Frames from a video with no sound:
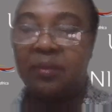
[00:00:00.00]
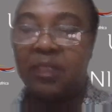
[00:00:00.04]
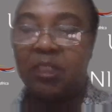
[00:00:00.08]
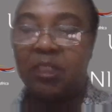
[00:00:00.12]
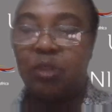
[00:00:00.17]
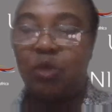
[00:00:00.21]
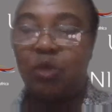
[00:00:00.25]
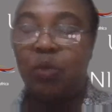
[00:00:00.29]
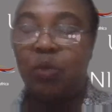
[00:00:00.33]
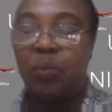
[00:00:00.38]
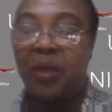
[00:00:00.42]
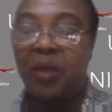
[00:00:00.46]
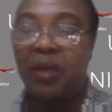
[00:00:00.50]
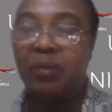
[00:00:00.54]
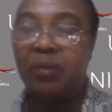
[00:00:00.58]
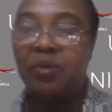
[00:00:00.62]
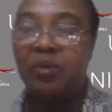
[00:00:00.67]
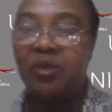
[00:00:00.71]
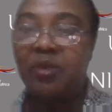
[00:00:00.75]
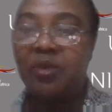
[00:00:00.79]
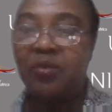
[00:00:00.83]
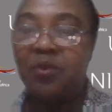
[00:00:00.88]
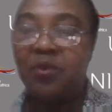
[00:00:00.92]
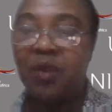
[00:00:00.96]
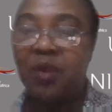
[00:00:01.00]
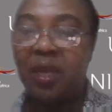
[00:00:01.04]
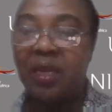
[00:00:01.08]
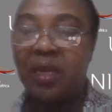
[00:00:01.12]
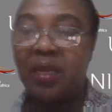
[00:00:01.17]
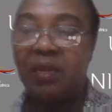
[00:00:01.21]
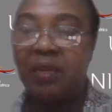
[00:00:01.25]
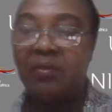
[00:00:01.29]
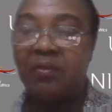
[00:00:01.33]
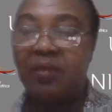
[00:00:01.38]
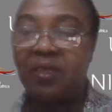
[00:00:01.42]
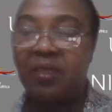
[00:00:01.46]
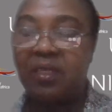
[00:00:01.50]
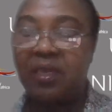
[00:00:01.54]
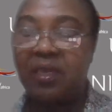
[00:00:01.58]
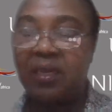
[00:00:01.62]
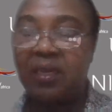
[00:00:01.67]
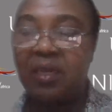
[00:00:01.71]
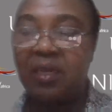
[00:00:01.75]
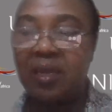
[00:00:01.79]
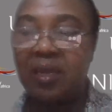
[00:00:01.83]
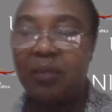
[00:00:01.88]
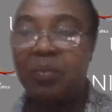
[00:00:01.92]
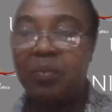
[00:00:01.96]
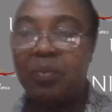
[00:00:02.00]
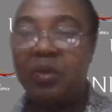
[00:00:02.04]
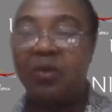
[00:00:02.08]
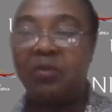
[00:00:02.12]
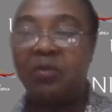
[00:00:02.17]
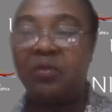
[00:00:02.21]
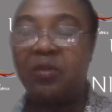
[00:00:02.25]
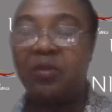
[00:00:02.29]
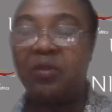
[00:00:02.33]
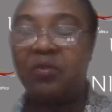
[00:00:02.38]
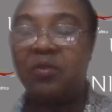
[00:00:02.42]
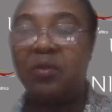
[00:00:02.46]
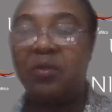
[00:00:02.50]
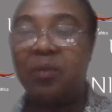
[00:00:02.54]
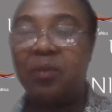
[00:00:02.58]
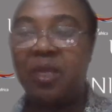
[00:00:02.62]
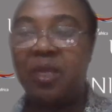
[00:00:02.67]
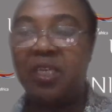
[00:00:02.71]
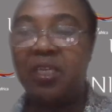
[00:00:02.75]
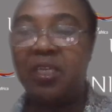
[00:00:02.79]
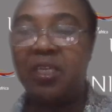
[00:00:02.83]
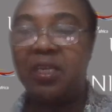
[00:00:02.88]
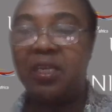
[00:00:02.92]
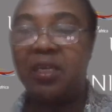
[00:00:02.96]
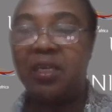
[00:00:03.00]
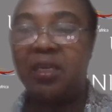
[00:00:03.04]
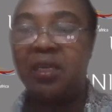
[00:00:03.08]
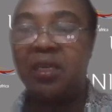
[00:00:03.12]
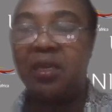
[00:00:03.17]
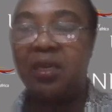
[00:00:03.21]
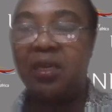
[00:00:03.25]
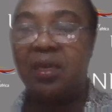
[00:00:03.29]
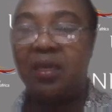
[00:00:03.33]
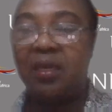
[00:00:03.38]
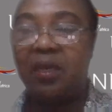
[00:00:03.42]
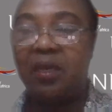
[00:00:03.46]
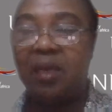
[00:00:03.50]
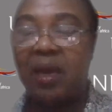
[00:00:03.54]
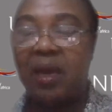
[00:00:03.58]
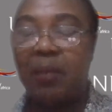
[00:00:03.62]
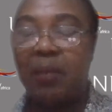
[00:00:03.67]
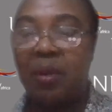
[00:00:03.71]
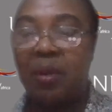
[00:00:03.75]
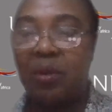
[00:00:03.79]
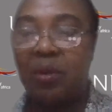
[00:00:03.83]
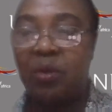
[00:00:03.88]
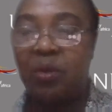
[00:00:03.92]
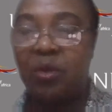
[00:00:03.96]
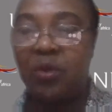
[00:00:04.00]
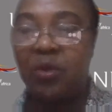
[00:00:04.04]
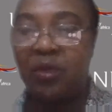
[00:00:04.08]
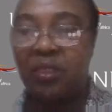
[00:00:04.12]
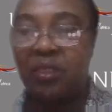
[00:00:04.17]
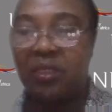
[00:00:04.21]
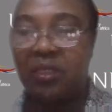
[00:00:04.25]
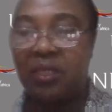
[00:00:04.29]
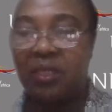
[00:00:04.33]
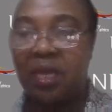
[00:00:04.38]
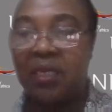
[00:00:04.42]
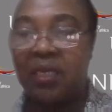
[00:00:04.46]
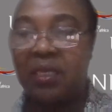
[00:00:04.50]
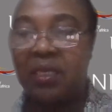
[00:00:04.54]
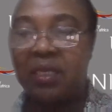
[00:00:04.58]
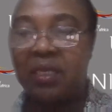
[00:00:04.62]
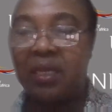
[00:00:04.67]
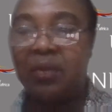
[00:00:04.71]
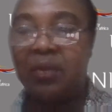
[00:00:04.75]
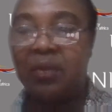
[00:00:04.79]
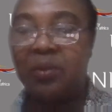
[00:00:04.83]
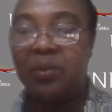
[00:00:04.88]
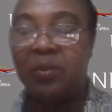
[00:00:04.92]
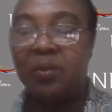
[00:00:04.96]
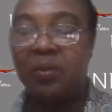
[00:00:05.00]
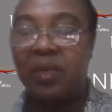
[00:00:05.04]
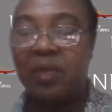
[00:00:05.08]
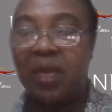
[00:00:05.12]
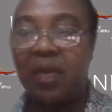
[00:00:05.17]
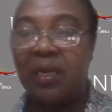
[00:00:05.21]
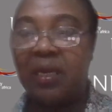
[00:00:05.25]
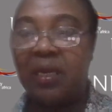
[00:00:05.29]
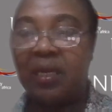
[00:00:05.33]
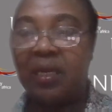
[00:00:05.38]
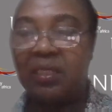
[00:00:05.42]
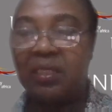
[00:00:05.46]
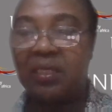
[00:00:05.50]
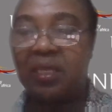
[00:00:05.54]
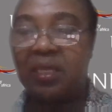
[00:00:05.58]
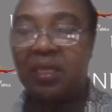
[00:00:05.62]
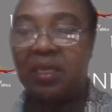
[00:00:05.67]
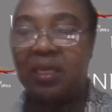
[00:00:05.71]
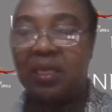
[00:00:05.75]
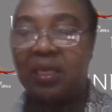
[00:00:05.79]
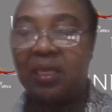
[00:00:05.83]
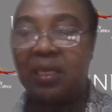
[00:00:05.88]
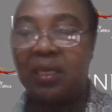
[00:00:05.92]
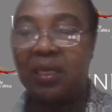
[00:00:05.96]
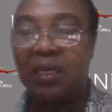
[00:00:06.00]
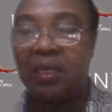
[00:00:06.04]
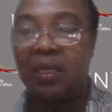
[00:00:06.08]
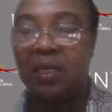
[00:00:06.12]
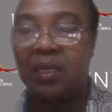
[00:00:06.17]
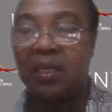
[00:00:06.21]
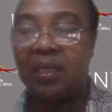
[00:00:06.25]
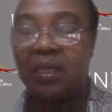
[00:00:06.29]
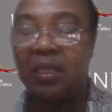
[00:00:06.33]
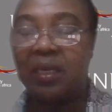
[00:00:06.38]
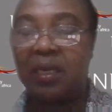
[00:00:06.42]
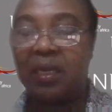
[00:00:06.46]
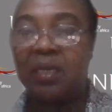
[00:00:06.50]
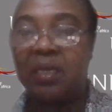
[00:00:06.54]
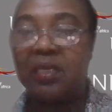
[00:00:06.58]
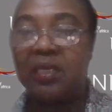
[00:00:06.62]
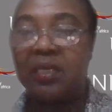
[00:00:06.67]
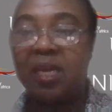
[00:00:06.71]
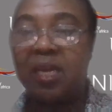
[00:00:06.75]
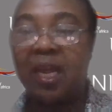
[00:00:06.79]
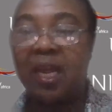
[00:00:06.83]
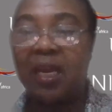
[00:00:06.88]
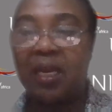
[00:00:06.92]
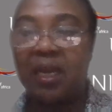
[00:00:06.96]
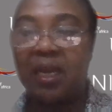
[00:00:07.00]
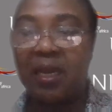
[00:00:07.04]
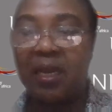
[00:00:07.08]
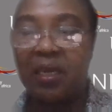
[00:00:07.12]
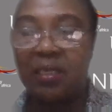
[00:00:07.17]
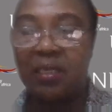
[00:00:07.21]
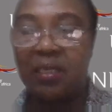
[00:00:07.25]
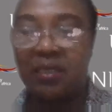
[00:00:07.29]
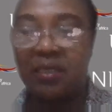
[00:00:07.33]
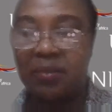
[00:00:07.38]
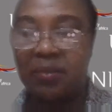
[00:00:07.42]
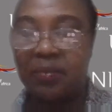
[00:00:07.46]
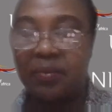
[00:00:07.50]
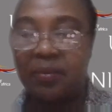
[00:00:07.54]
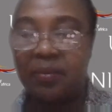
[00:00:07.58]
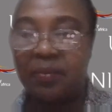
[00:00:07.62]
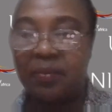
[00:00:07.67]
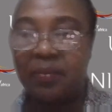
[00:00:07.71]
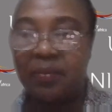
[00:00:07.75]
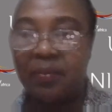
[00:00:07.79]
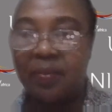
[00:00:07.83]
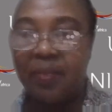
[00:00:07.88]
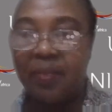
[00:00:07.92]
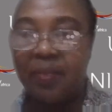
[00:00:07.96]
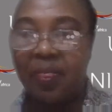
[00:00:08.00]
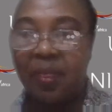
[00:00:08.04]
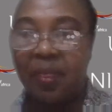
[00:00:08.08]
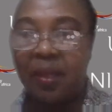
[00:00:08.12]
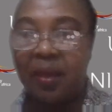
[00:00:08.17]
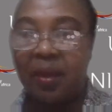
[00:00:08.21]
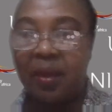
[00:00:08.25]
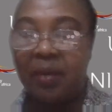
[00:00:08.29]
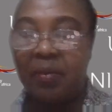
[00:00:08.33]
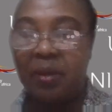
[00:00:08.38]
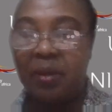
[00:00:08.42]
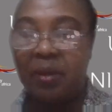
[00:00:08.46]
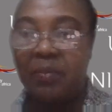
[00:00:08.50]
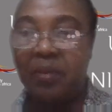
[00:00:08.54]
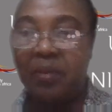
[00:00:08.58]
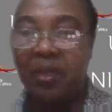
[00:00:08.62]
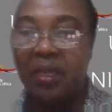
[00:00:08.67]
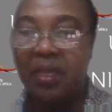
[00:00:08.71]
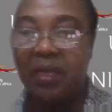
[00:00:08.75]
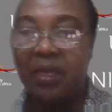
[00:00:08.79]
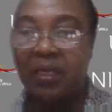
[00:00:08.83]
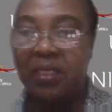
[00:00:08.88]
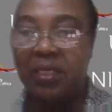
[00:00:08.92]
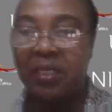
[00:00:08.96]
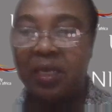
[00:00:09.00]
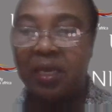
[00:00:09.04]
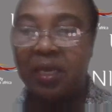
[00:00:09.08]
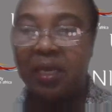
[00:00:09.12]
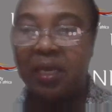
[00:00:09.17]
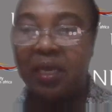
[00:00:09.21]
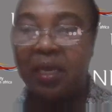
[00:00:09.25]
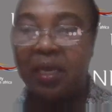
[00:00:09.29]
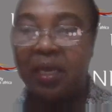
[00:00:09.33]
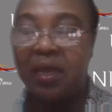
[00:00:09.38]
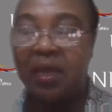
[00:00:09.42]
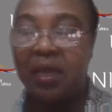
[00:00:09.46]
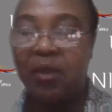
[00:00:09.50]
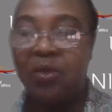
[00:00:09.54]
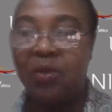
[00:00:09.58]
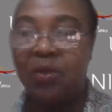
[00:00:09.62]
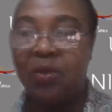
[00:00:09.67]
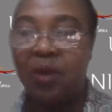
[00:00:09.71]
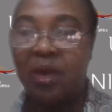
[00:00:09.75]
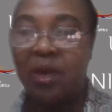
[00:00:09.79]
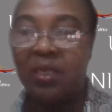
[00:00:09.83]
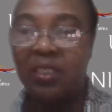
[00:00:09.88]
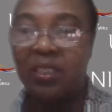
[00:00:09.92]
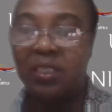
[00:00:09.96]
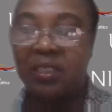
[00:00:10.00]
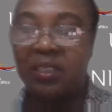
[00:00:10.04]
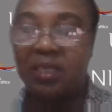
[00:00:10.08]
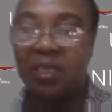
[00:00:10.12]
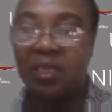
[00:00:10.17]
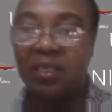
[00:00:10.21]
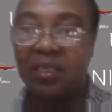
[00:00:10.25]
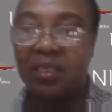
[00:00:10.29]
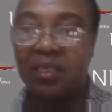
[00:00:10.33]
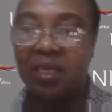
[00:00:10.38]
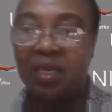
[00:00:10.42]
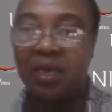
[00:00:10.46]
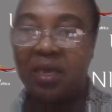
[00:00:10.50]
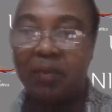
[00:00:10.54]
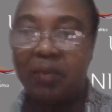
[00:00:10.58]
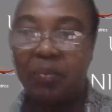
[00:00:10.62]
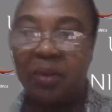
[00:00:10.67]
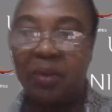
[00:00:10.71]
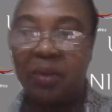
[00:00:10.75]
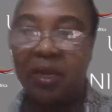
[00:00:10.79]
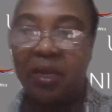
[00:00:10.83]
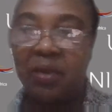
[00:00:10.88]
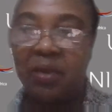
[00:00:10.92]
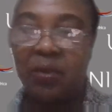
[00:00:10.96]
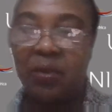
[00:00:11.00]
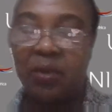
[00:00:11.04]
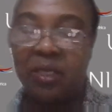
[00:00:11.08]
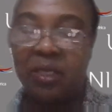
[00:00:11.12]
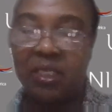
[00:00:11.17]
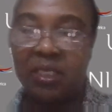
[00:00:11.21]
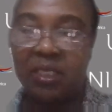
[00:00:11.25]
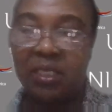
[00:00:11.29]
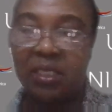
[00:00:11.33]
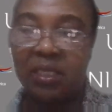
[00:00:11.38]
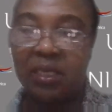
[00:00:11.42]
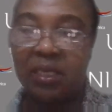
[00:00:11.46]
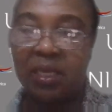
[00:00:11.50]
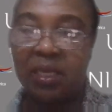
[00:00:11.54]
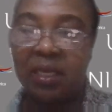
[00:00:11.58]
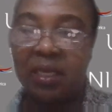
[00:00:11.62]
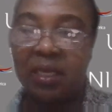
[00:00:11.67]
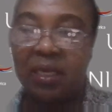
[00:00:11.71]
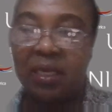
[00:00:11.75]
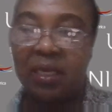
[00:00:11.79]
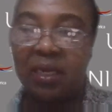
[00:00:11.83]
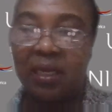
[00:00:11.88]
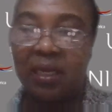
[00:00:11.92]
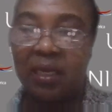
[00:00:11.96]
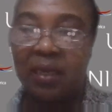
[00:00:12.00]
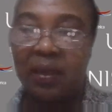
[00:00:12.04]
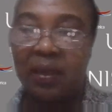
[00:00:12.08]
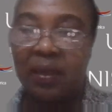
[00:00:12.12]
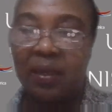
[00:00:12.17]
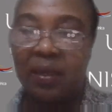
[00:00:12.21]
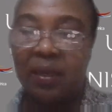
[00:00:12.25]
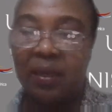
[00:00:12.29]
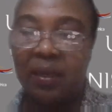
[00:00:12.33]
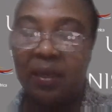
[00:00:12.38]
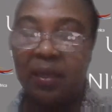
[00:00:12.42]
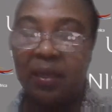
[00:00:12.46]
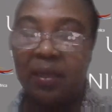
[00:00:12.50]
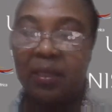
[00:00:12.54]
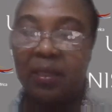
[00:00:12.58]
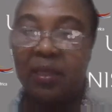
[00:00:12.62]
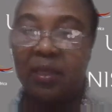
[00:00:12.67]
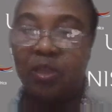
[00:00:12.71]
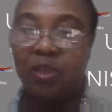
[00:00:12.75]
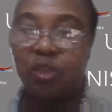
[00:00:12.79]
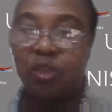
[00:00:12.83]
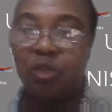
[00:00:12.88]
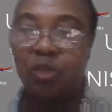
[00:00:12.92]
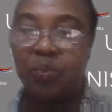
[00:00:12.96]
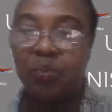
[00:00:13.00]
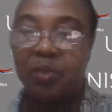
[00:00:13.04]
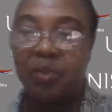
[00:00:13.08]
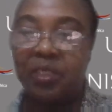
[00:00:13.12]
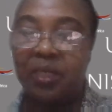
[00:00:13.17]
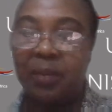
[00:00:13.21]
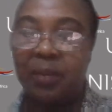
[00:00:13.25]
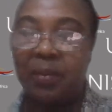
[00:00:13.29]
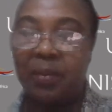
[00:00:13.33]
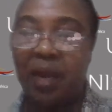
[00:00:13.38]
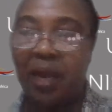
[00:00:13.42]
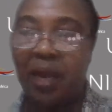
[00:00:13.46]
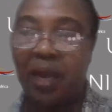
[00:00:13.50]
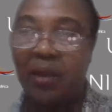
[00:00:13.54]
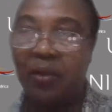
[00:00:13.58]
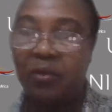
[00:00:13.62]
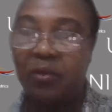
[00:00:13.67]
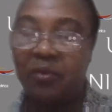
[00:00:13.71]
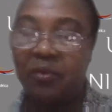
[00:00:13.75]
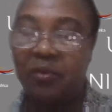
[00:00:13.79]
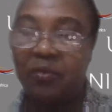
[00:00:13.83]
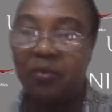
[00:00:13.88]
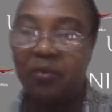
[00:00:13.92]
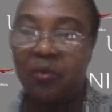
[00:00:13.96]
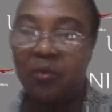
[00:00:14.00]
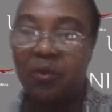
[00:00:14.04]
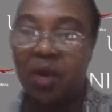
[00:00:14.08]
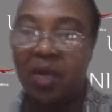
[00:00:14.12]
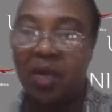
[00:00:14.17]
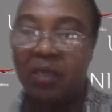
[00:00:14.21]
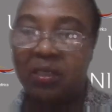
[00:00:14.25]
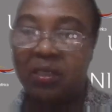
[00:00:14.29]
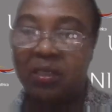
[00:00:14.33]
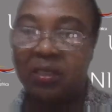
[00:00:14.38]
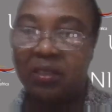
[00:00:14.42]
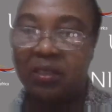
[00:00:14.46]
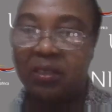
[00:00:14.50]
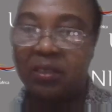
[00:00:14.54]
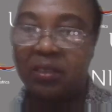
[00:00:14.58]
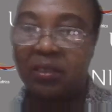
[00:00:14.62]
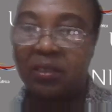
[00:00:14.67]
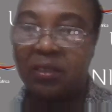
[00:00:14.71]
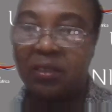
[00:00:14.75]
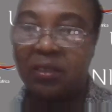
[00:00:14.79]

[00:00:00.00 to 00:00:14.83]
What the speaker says: So perhaps if you can give us a little bit of information about your study, then we will understand the critical realism. Remember that here you are just asking a plain question, and there should be some kind of a focus